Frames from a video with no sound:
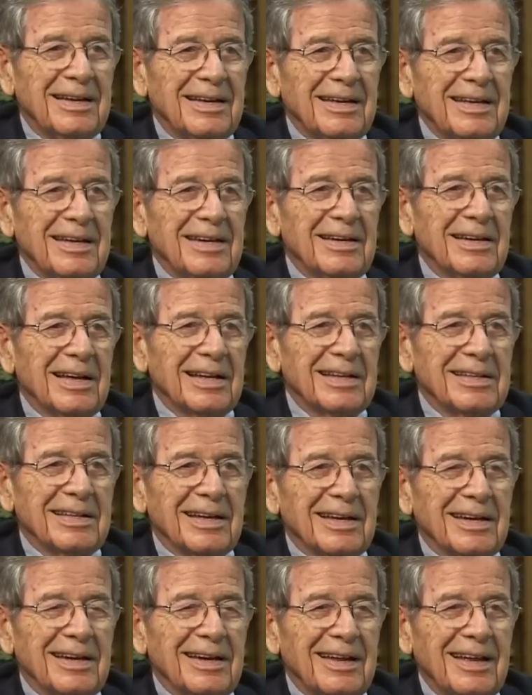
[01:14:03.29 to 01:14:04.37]
He didn't like
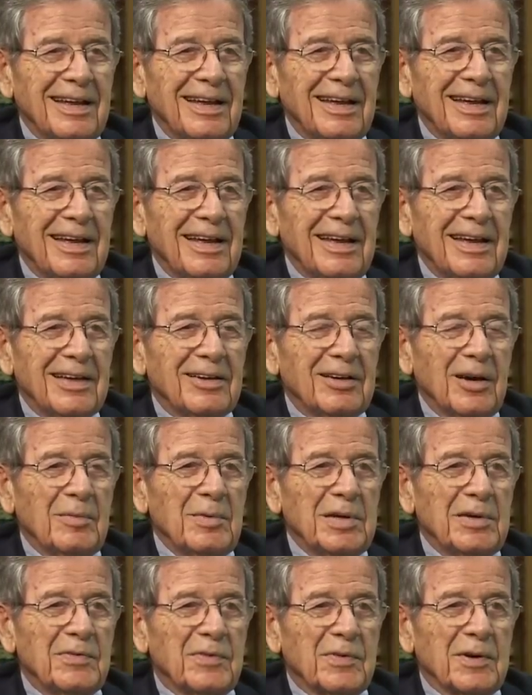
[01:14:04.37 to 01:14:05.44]
that.
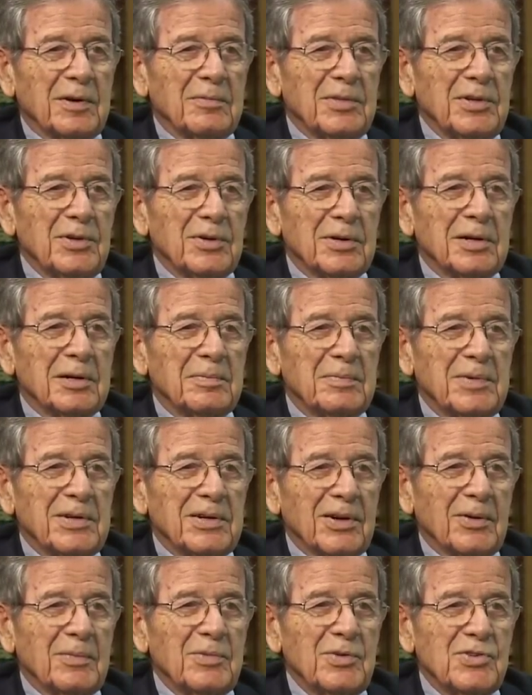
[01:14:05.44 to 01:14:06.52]
Coming from Europe, you
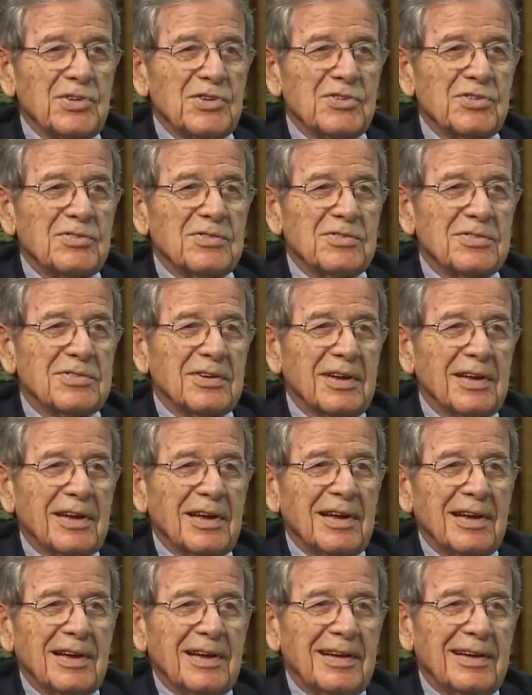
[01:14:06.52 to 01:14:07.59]
know, musicians
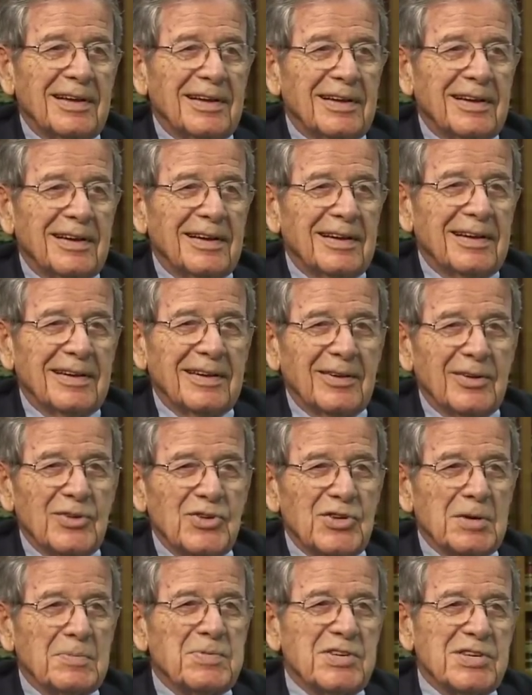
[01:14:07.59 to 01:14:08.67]
are
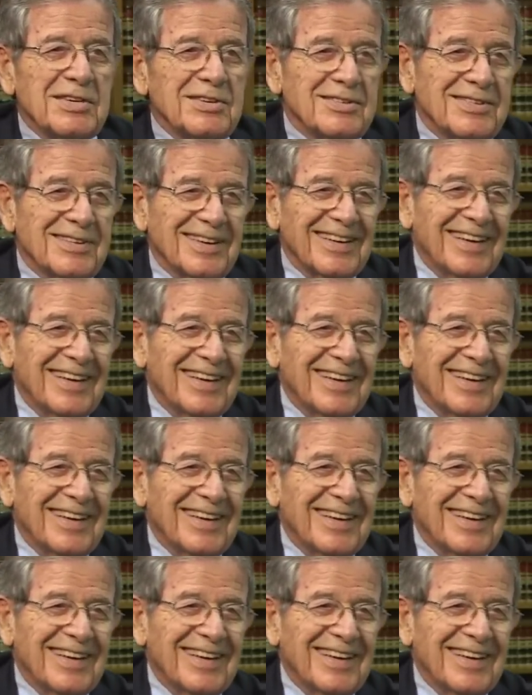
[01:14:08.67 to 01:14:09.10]
gypsies.